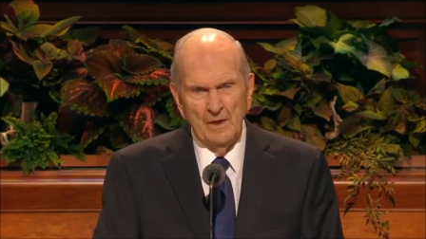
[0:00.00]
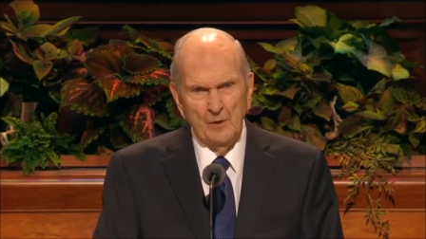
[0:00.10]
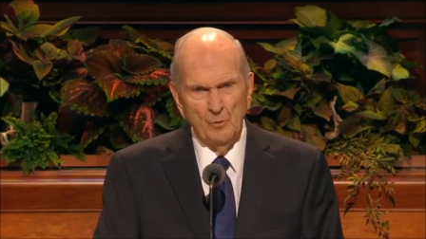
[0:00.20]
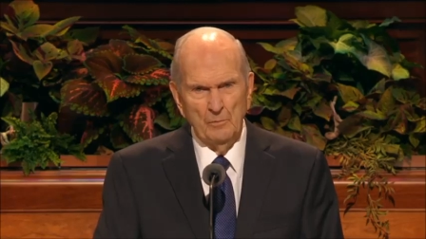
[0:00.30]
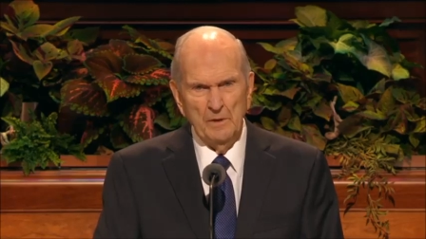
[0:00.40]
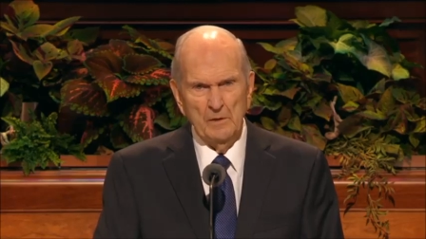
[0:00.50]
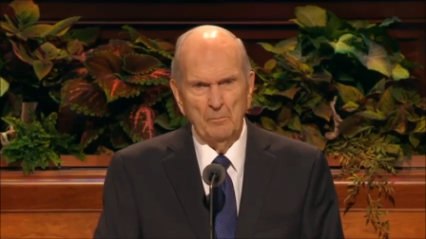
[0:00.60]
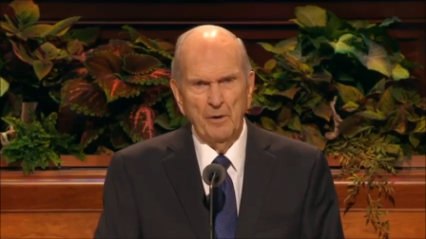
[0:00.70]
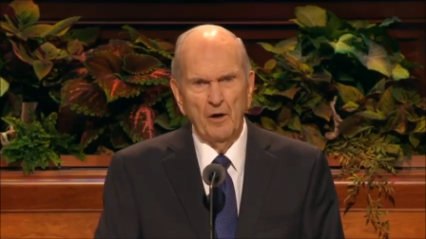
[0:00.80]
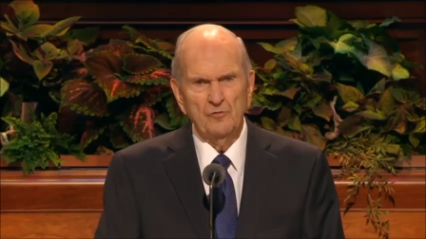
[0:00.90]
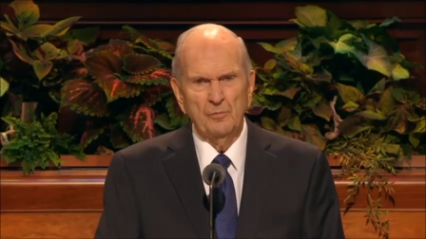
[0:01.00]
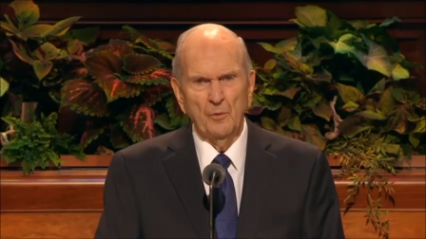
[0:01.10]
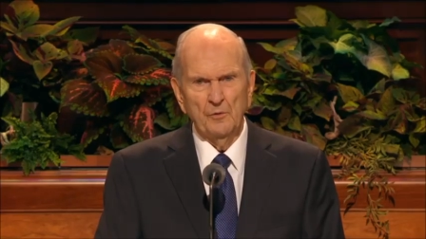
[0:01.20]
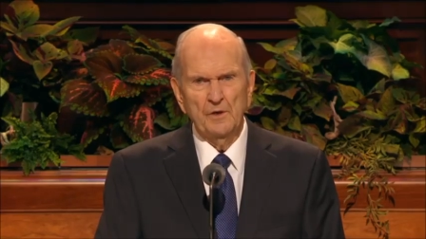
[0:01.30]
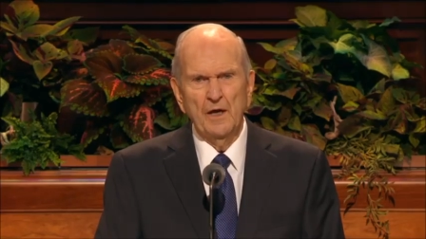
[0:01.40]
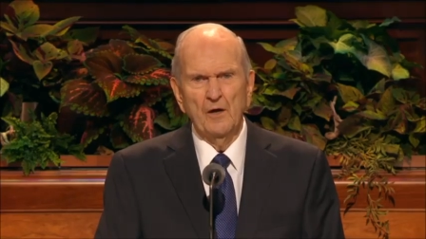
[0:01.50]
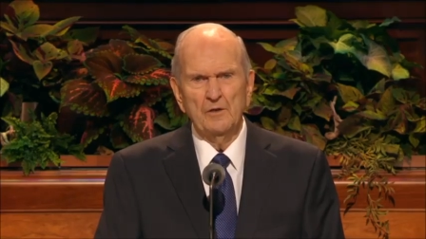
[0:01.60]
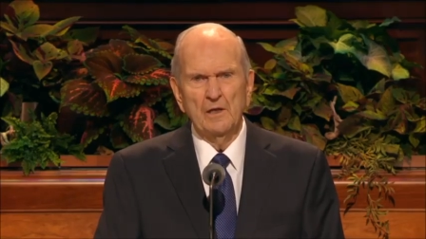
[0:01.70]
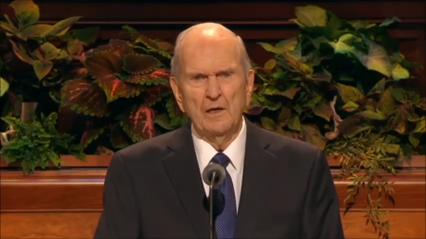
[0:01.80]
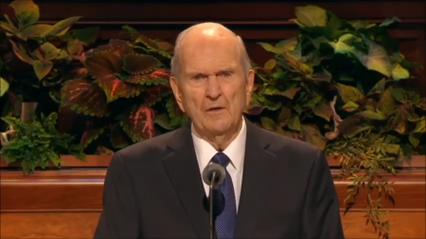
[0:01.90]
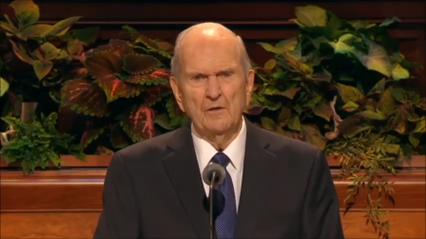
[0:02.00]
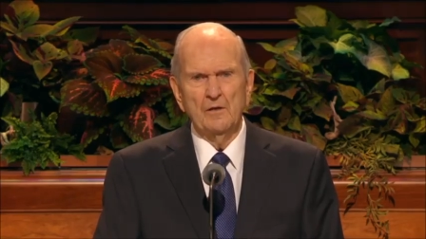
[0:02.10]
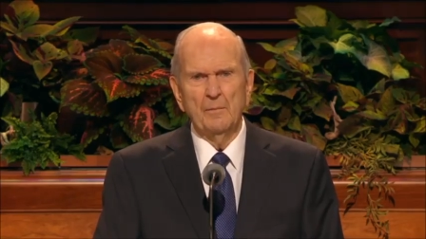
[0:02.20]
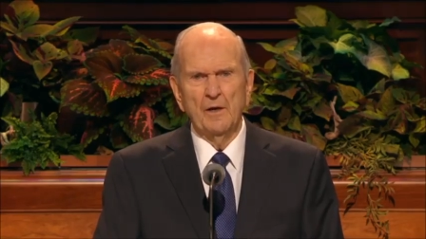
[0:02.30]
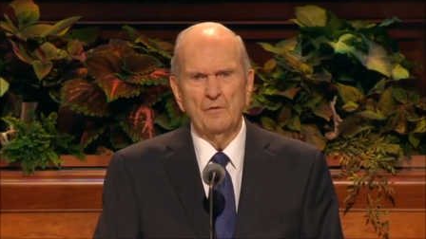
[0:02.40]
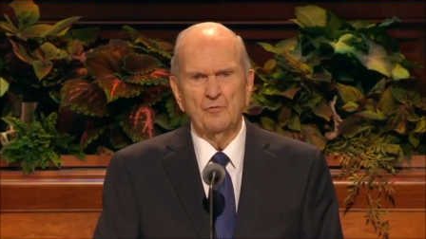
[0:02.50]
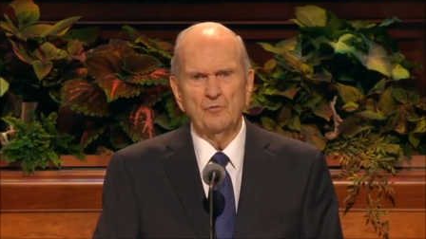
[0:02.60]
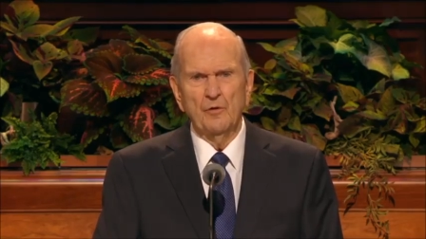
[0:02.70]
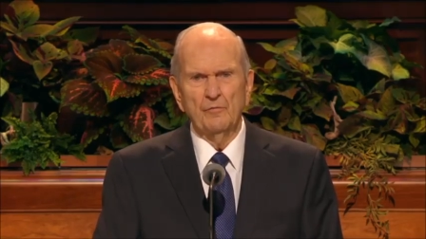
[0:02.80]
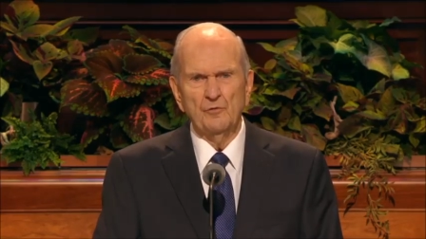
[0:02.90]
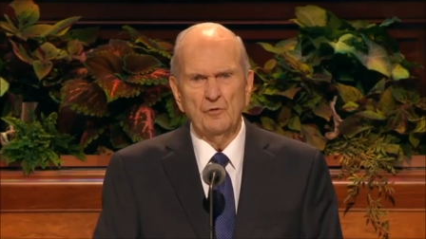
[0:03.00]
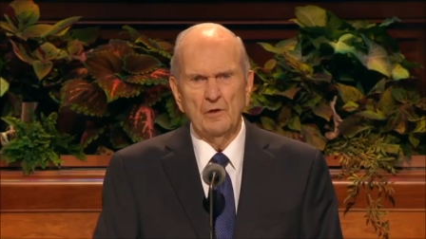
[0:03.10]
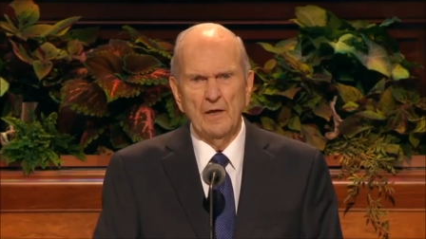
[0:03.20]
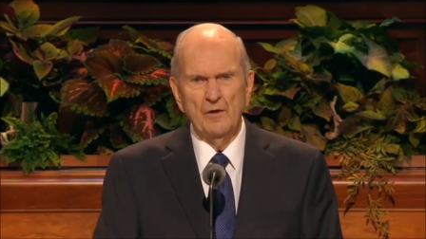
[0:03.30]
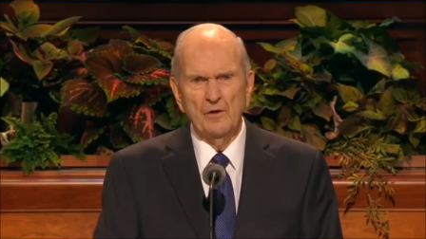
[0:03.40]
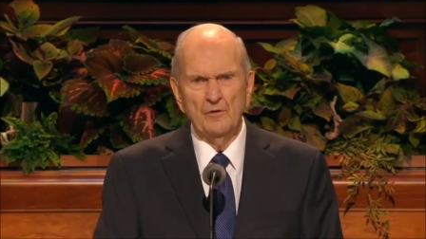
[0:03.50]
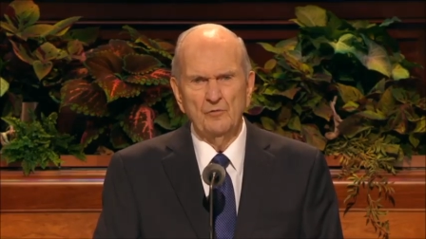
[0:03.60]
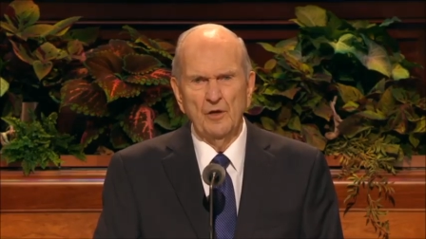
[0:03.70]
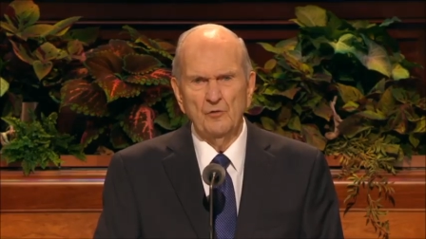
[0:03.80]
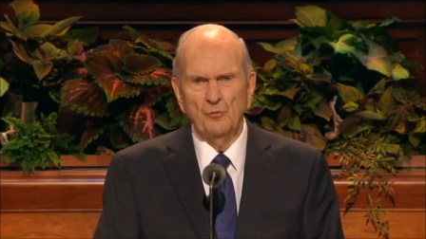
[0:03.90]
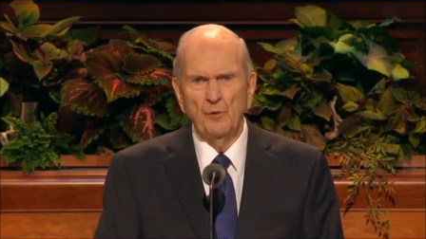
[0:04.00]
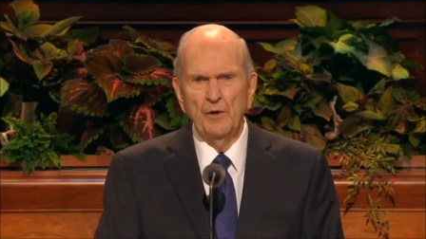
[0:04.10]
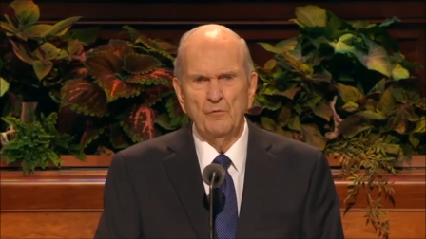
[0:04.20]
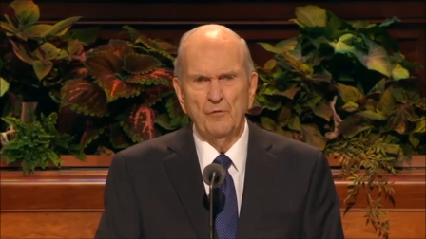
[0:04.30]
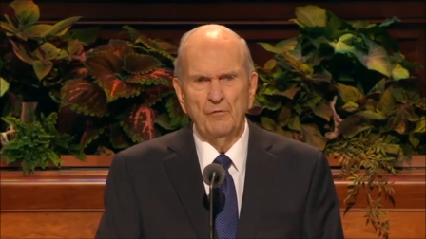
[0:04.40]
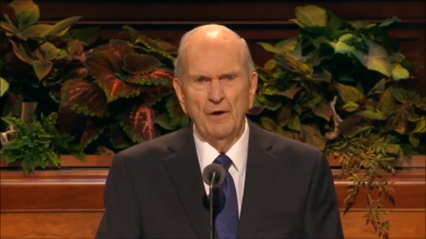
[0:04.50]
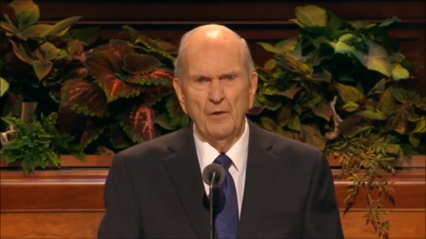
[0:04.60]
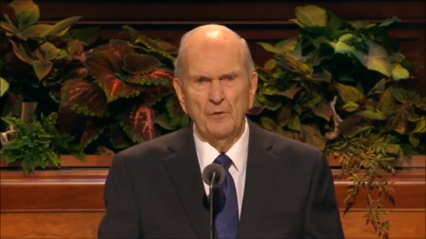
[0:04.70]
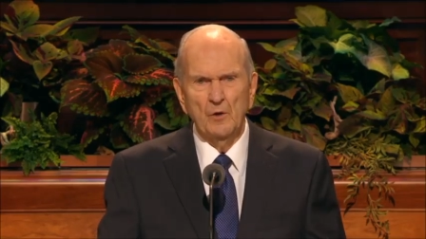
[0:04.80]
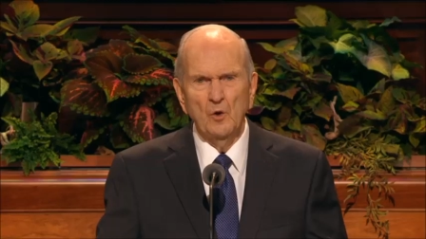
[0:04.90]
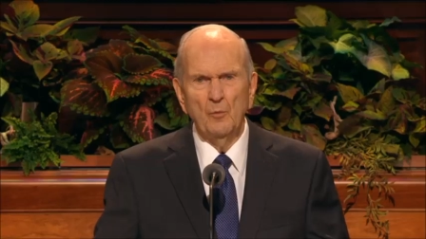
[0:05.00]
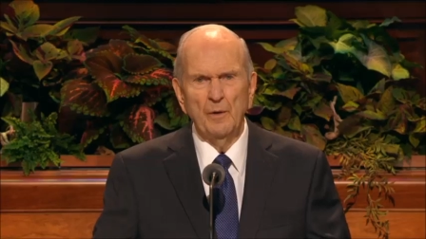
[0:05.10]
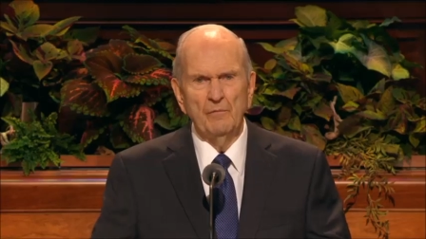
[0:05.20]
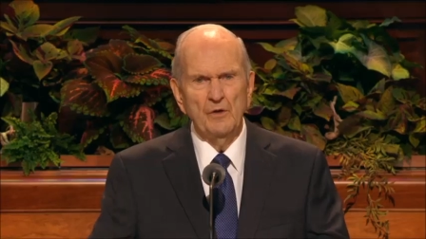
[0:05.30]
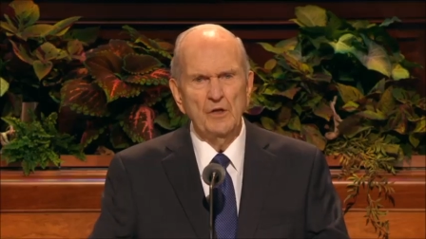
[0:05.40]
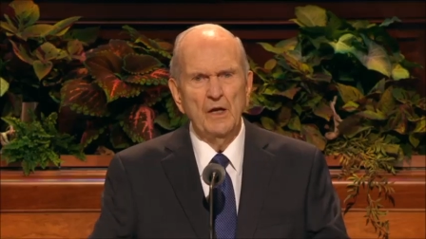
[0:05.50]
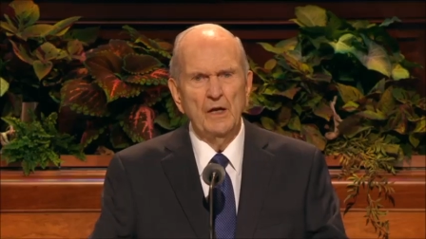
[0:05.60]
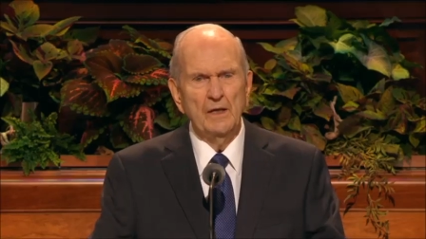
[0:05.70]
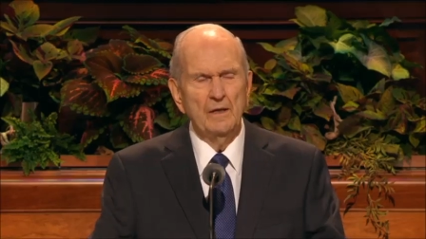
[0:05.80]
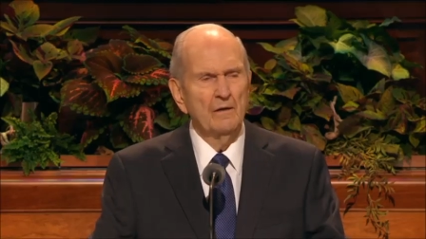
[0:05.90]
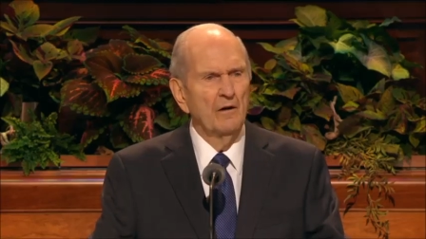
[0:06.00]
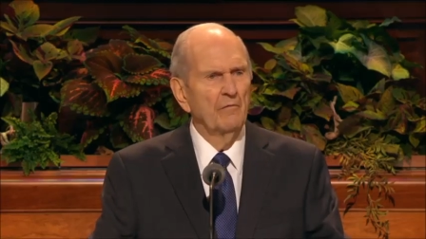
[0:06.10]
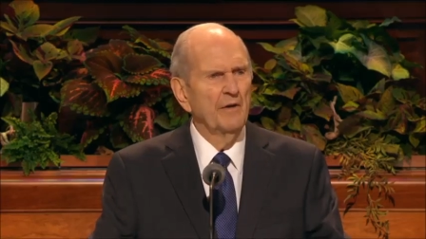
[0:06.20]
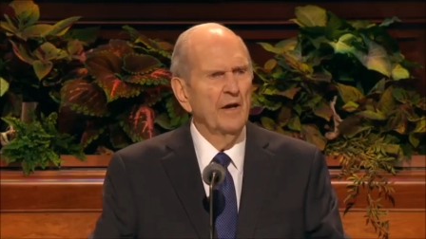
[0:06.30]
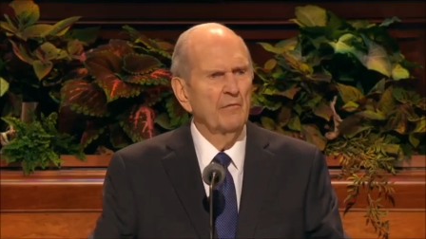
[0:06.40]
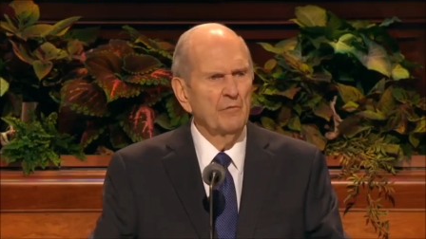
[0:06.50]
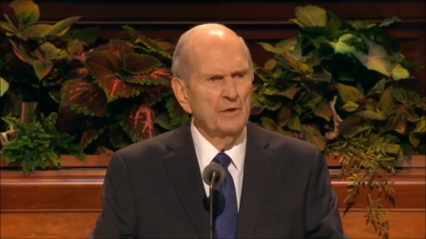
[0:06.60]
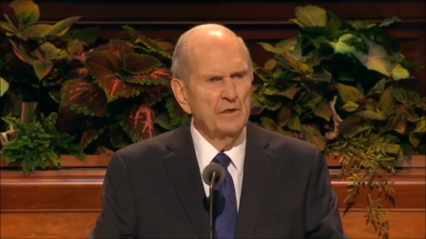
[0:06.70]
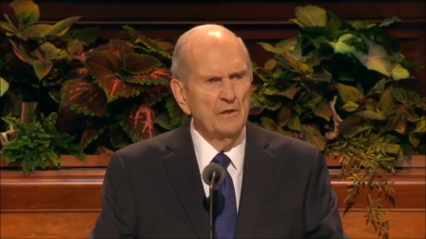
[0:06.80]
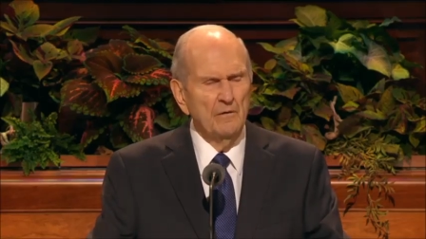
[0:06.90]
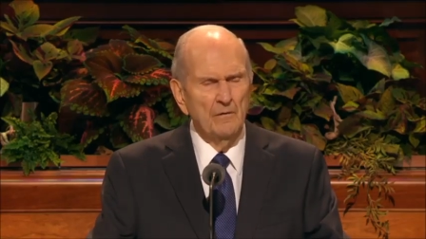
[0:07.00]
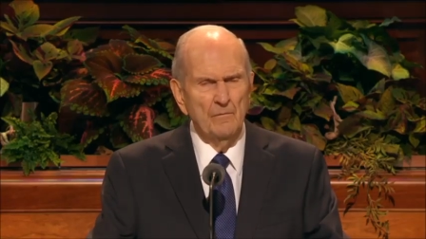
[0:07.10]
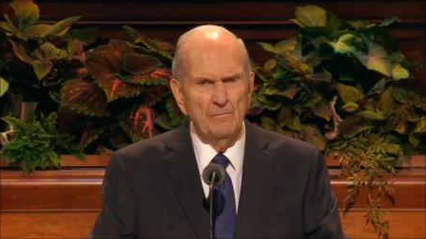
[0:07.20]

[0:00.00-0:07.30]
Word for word: It would be impossible to calculate the amount of service that Latter day Saints render around the globe every day of every year.